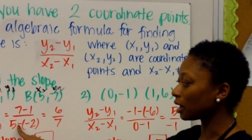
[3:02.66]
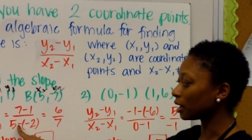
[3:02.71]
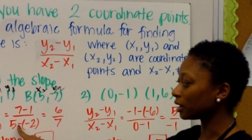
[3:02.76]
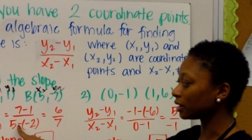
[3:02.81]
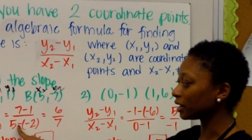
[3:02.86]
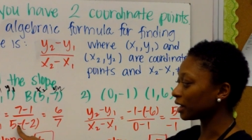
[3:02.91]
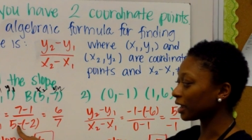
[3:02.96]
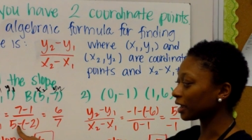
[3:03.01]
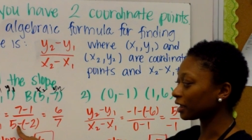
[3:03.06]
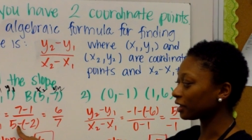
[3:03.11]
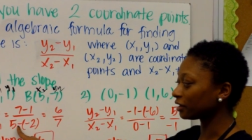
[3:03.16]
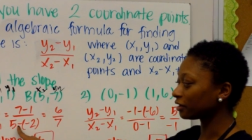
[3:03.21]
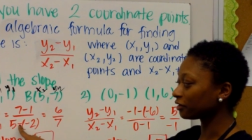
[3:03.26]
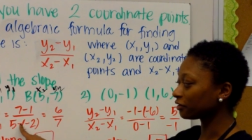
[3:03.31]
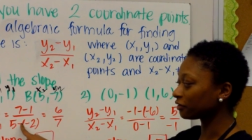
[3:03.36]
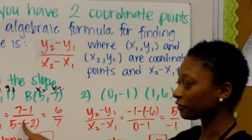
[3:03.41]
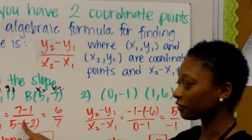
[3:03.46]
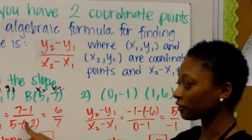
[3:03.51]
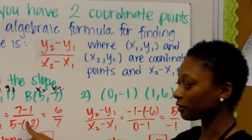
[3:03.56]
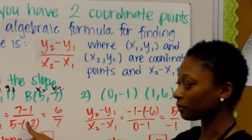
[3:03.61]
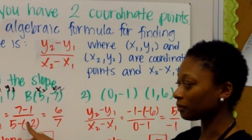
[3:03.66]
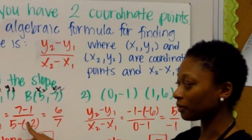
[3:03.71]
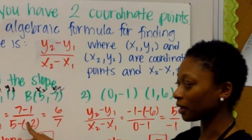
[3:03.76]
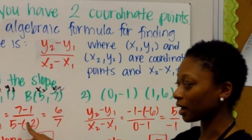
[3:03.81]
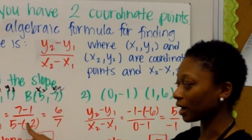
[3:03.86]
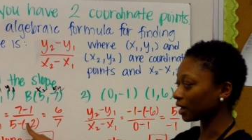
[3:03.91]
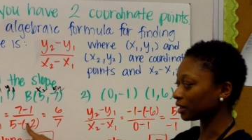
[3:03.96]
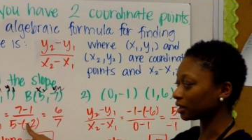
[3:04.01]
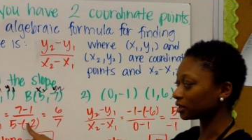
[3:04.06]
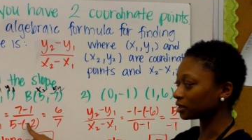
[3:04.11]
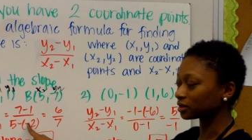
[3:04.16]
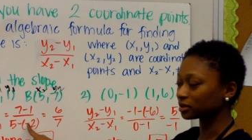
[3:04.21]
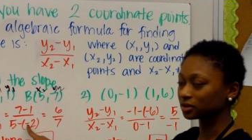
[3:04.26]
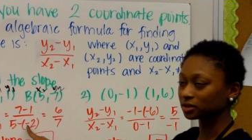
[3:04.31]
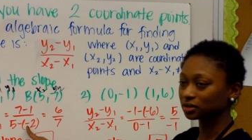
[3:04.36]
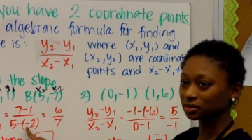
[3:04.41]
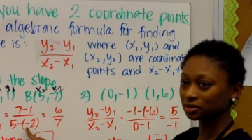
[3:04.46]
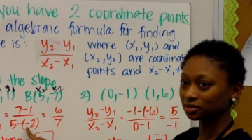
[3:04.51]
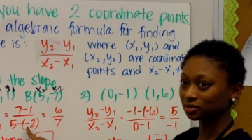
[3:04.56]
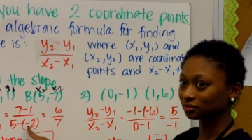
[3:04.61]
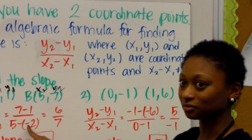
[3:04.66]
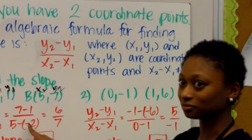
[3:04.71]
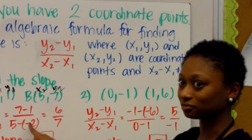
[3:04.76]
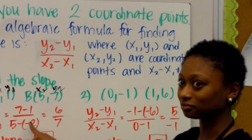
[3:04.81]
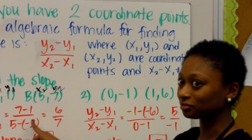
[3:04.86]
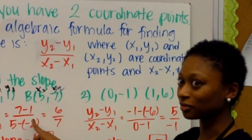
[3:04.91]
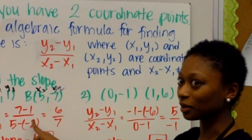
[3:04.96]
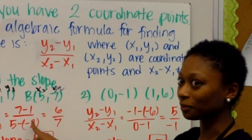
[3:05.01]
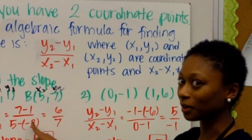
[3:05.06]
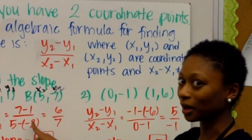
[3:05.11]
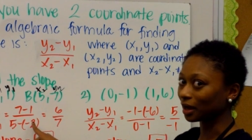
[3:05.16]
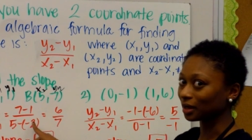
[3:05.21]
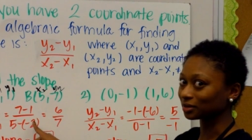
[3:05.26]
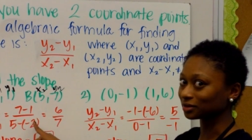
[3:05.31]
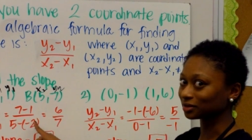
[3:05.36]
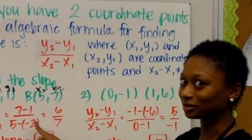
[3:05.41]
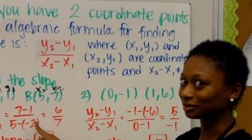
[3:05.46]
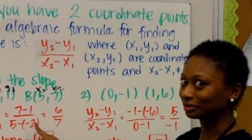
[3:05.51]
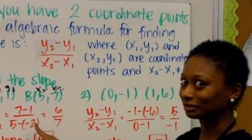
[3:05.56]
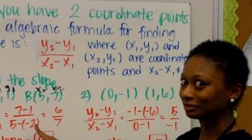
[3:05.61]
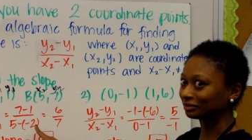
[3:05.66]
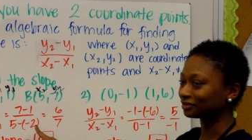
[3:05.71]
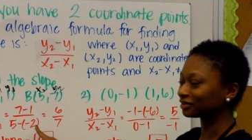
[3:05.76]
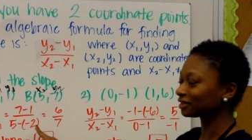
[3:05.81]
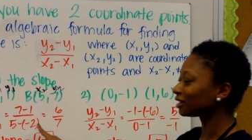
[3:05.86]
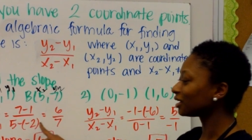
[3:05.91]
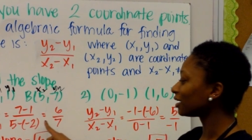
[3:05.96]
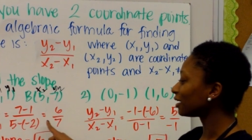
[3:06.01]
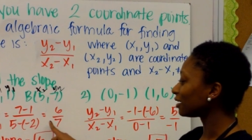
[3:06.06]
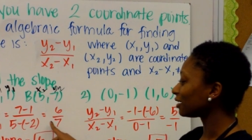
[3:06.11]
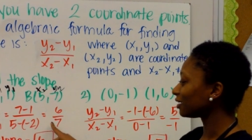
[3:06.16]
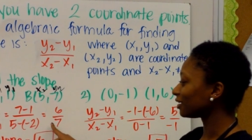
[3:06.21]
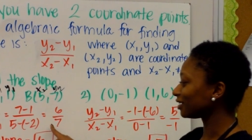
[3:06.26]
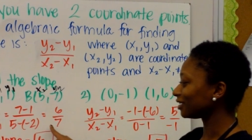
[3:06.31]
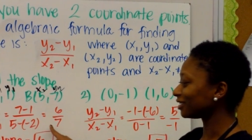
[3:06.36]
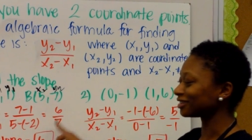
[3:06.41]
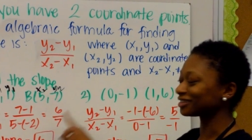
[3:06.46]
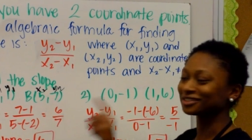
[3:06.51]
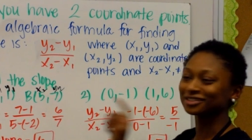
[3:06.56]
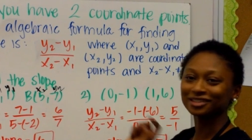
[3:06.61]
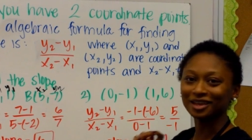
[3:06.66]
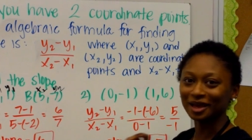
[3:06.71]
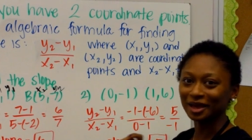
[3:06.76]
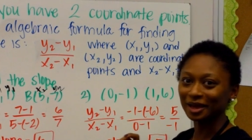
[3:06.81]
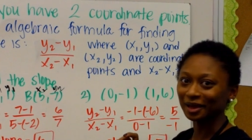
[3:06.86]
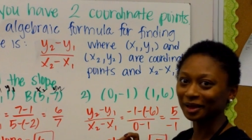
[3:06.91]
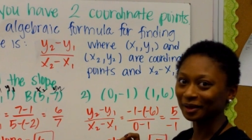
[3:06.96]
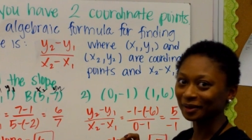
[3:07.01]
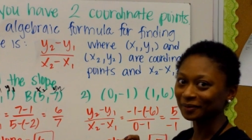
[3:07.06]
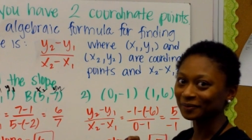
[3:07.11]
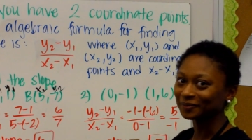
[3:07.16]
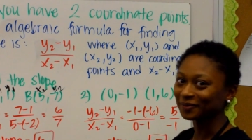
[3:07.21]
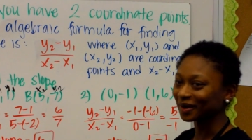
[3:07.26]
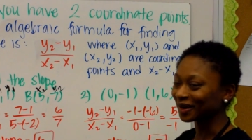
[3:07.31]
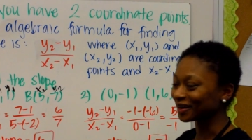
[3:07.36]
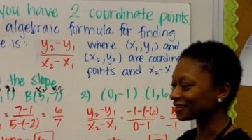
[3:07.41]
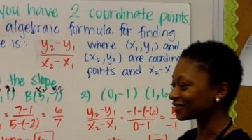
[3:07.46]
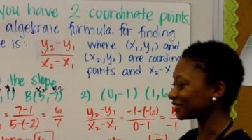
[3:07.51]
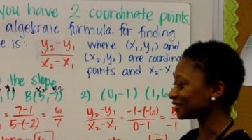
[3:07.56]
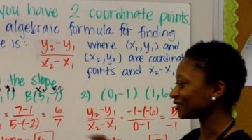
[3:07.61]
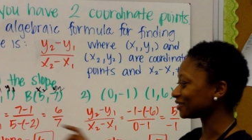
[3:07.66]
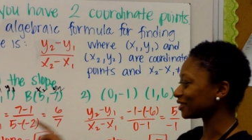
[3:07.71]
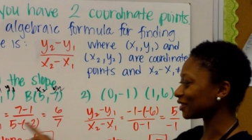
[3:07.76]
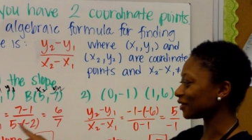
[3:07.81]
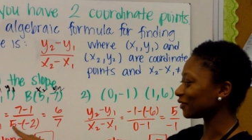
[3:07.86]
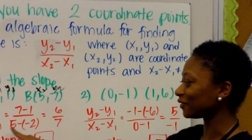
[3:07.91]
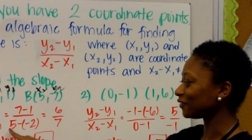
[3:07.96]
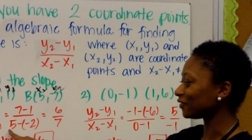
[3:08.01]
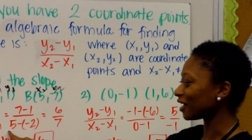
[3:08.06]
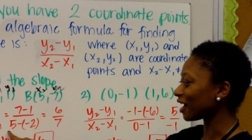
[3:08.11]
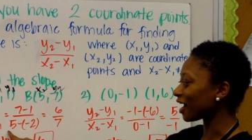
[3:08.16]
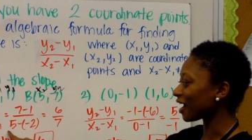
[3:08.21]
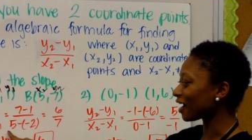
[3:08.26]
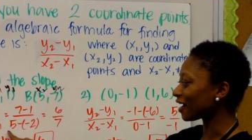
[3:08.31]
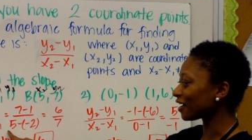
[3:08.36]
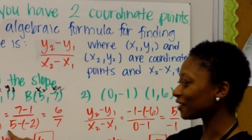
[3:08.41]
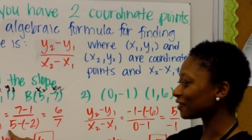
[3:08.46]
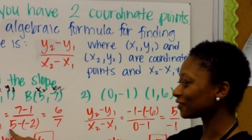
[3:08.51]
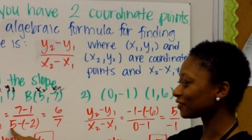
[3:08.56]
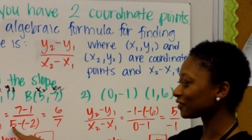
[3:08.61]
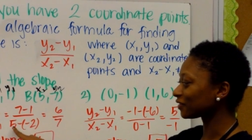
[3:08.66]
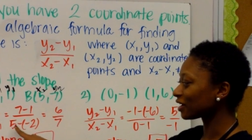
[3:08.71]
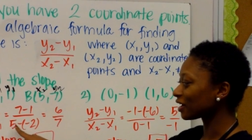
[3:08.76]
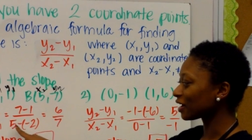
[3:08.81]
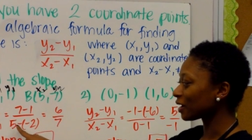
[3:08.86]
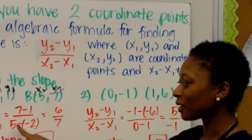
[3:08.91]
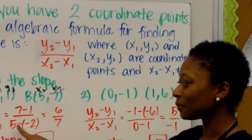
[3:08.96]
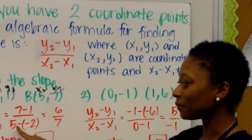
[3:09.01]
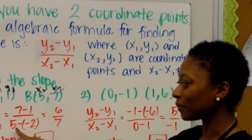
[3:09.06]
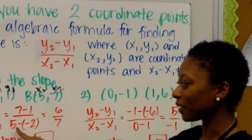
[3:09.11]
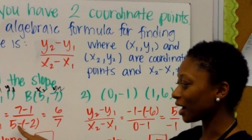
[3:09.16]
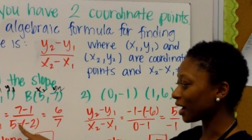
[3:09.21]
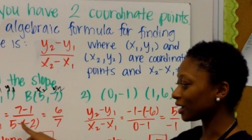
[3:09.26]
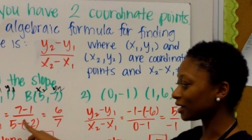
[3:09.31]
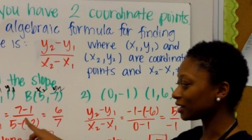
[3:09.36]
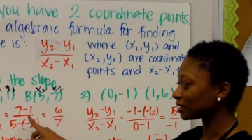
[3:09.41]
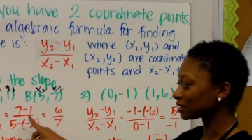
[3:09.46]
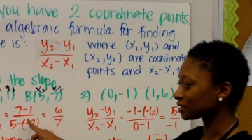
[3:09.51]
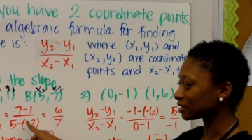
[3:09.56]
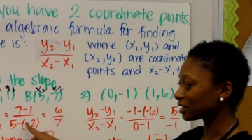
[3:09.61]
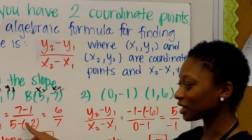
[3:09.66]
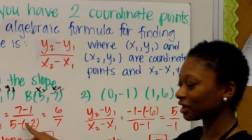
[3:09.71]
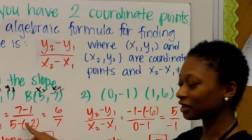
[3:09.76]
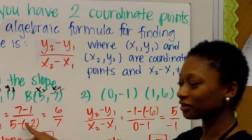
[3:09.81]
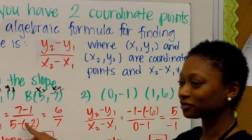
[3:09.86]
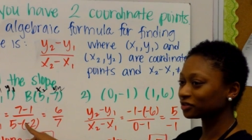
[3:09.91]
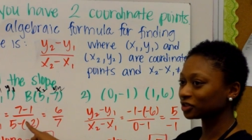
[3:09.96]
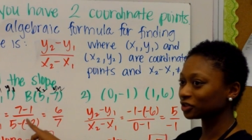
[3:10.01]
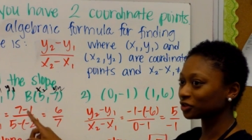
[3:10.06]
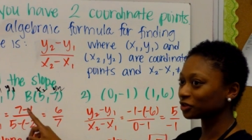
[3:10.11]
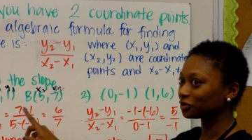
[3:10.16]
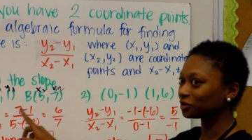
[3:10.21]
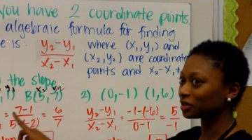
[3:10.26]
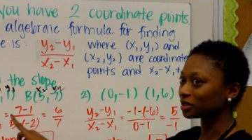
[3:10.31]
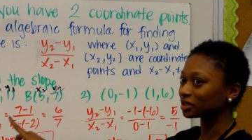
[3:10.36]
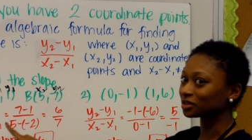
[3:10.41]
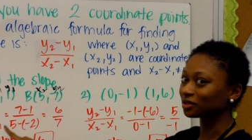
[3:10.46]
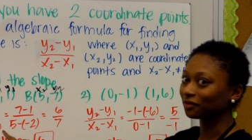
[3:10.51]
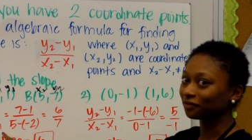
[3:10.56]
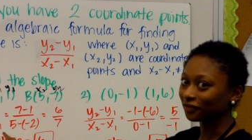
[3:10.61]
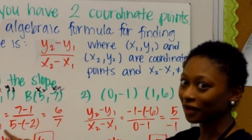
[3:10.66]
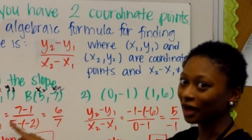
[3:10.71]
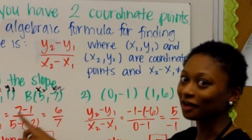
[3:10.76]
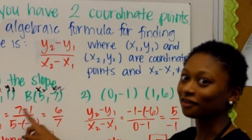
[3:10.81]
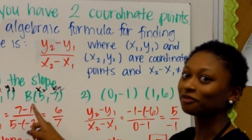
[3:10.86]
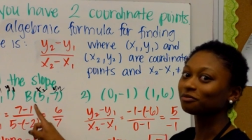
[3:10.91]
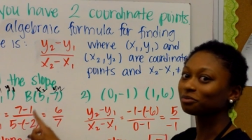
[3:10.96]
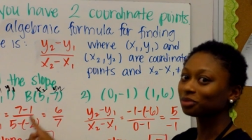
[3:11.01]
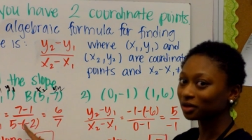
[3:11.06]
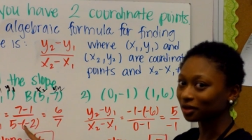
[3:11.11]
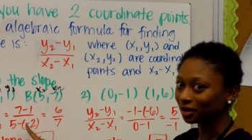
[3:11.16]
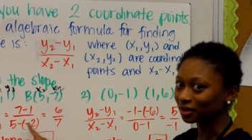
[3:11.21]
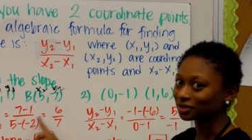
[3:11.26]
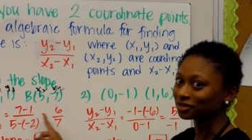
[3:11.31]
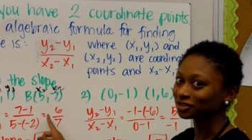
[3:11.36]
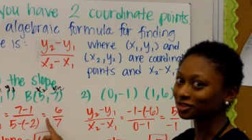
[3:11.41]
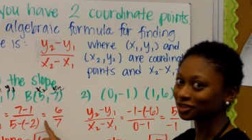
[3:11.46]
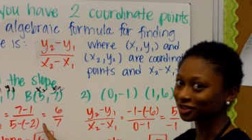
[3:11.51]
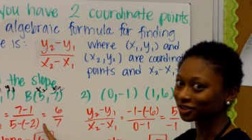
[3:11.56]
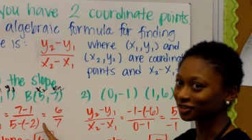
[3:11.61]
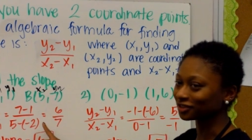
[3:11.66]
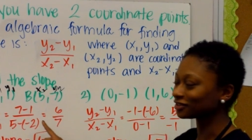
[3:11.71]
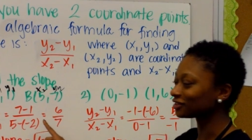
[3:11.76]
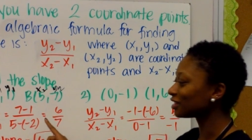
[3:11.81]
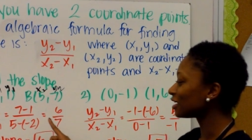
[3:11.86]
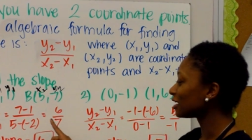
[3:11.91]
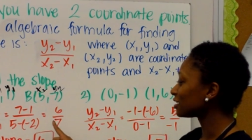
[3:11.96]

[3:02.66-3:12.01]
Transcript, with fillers: A negative minus a positive is a positive. So 5 minus a negative 2 is 5 plus 2.